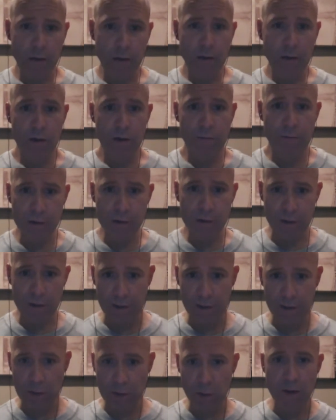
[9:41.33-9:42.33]
They're physically
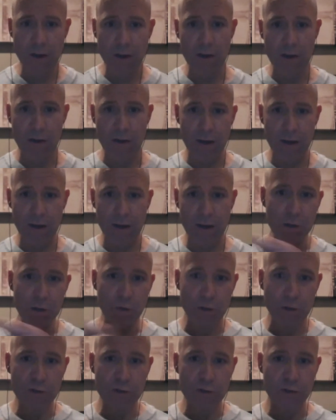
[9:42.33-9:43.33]
located next door